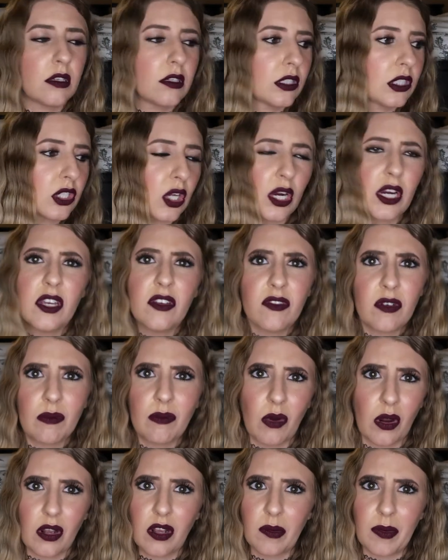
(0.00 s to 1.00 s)
Sorry if
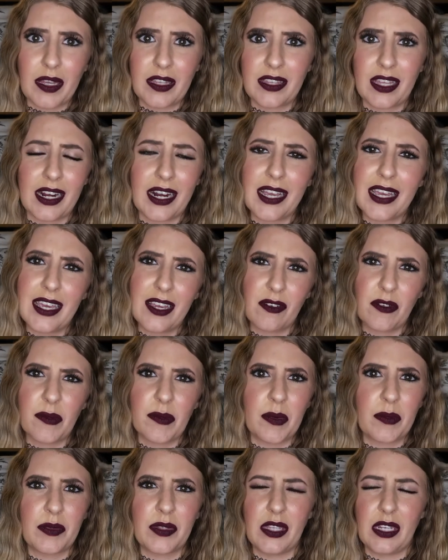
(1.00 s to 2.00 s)
I'm wrong about that. I can't
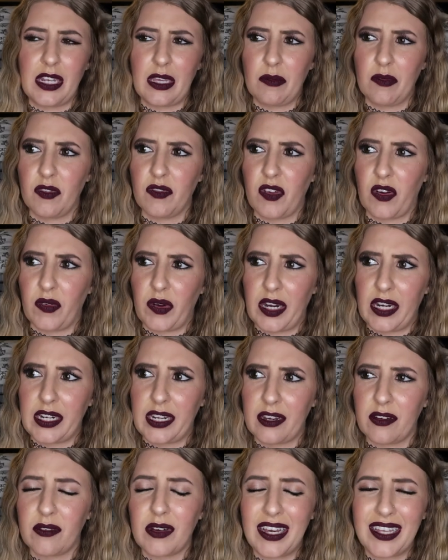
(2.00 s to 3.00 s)
remember the name of it right
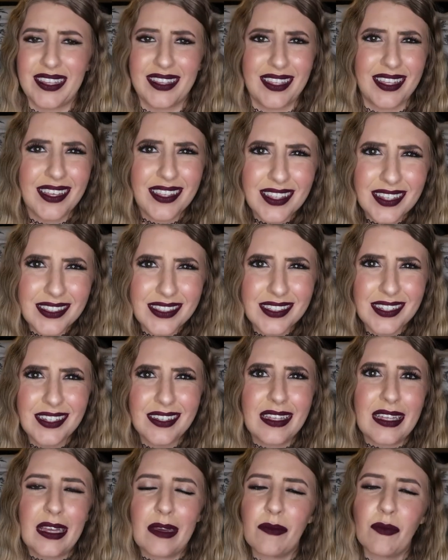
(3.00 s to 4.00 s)
now. I think that's
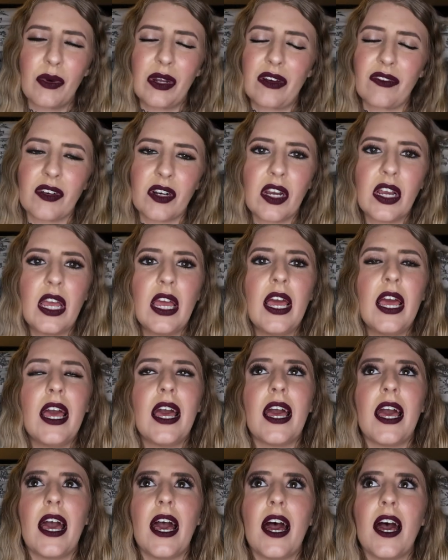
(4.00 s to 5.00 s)
it, and whatever.
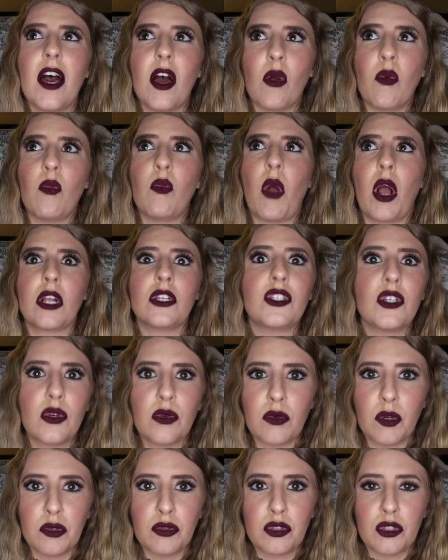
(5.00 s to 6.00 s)
Uh,
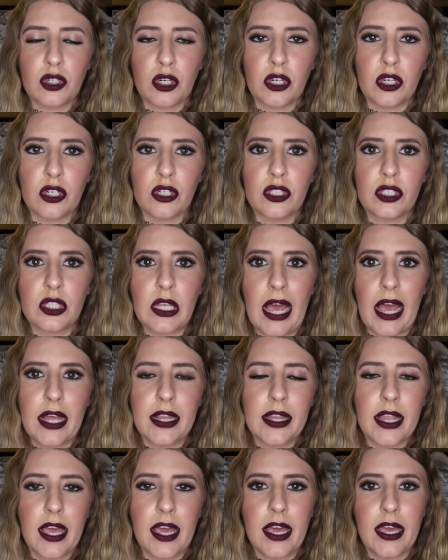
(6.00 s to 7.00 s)
Ronto Roasters,
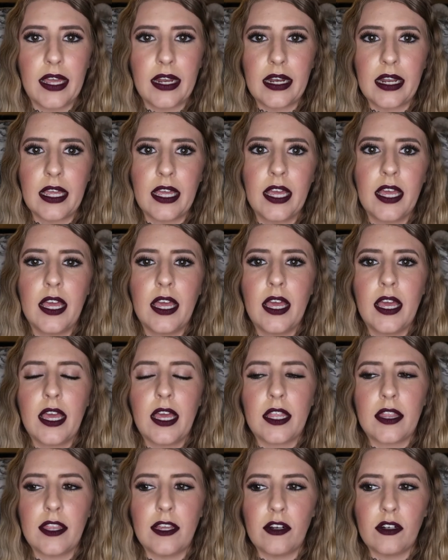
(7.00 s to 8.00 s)
and then
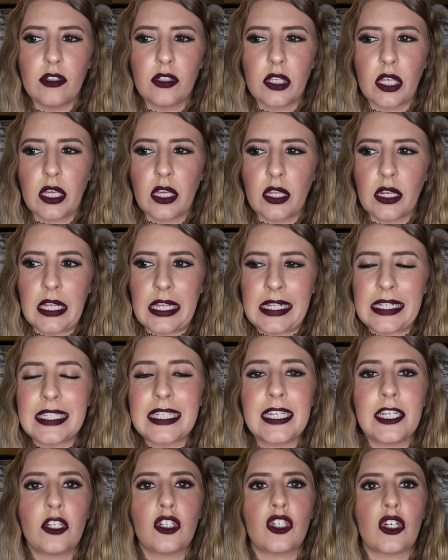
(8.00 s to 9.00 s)
there's like an
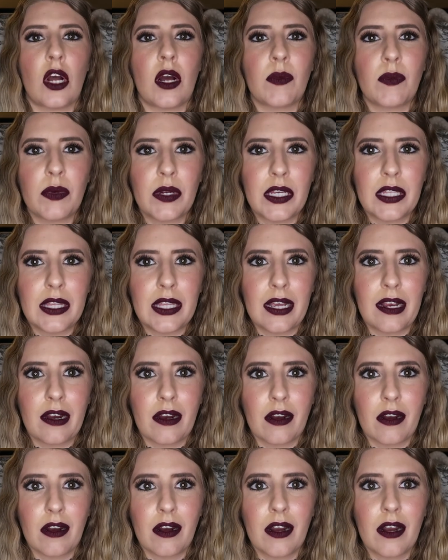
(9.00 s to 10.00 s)
antique shop right
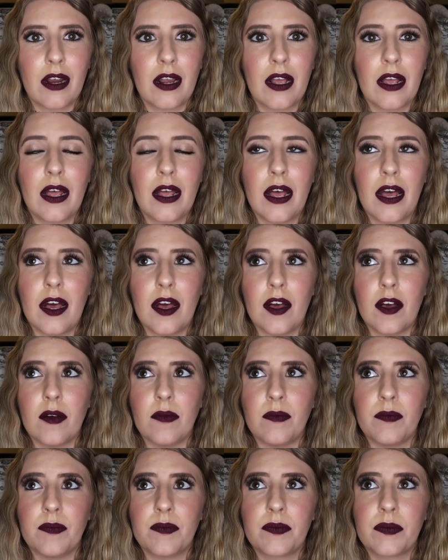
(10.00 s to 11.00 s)
there,
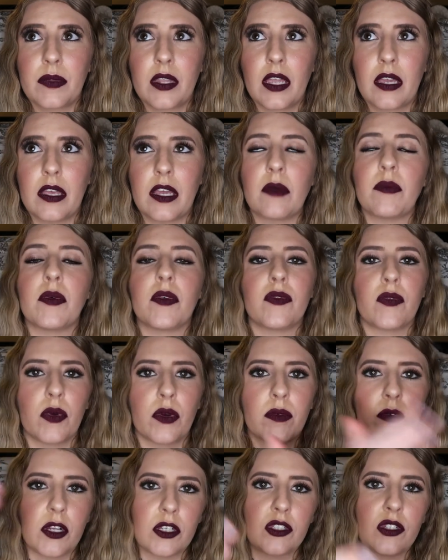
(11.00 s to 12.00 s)
um, like
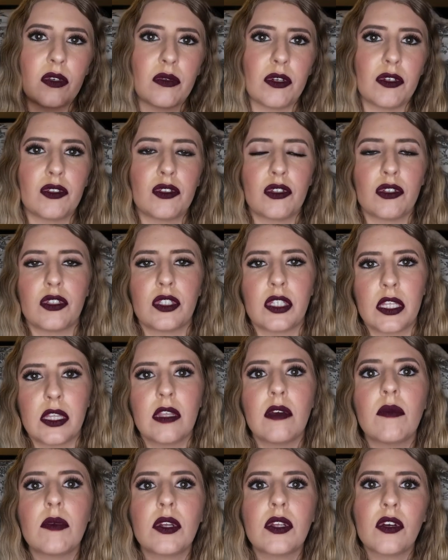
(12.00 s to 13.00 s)
before Ronto Roasters. And
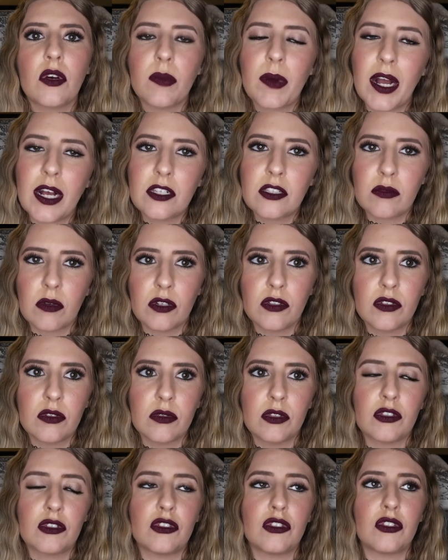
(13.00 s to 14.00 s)
then when you go past Ronto
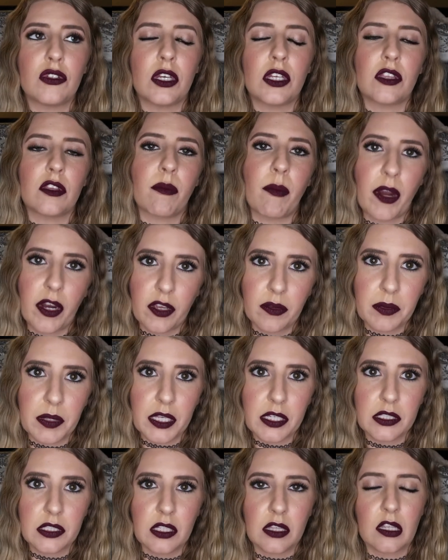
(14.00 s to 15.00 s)
Roasters, you hit the
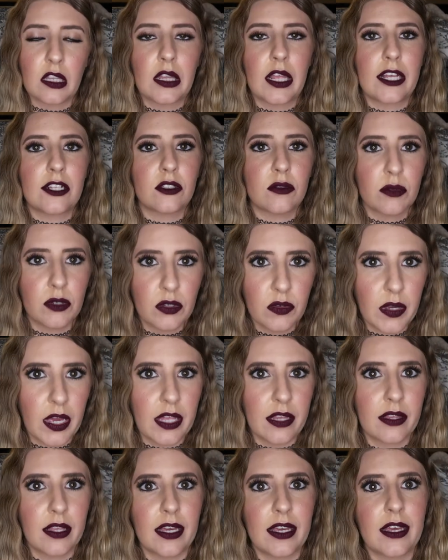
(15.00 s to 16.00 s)
marketplace, and then that's where you
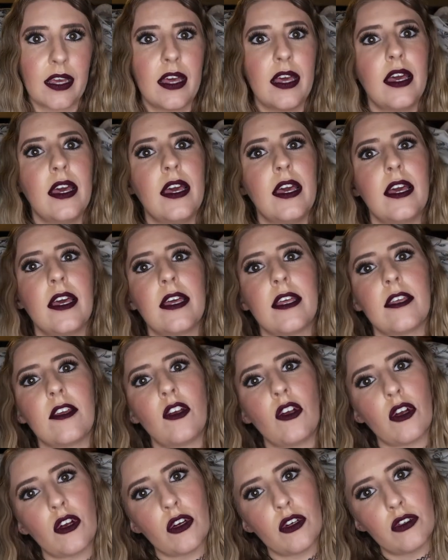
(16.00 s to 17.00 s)
get like
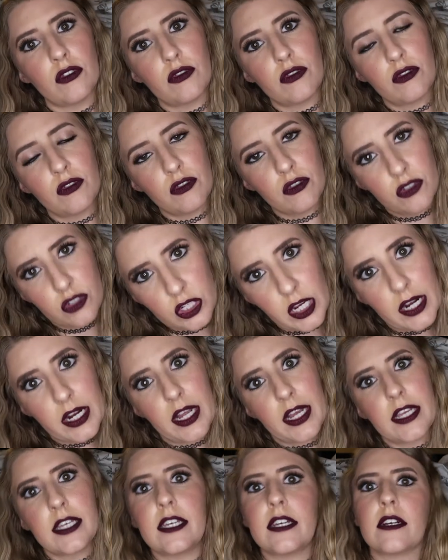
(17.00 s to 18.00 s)
your
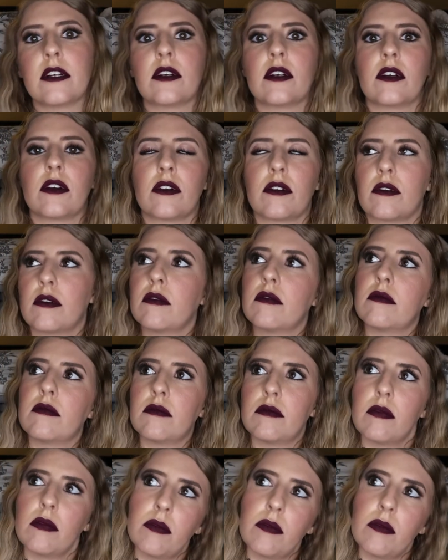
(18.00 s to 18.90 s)
Jedi gear, or